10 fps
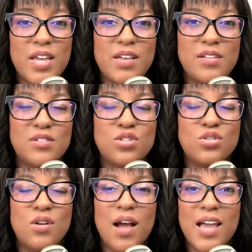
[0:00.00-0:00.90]
is
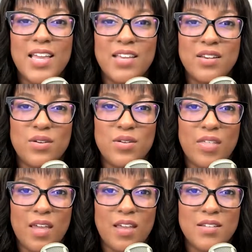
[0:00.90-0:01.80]
trying new
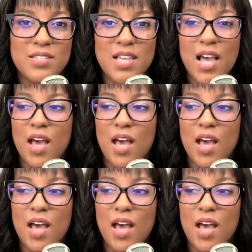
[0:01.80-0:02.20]
things.